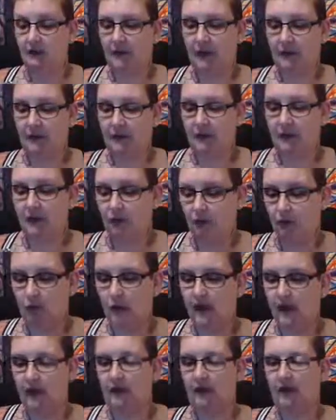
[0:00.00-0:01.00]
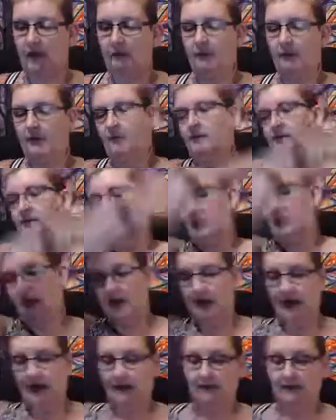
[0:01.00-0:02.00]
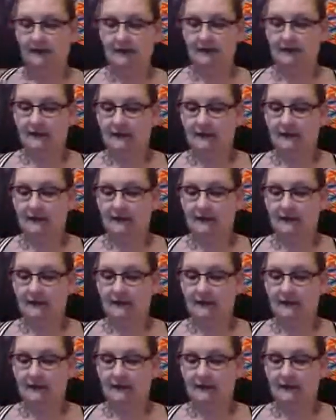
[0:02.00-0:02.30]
after you write it up into your hand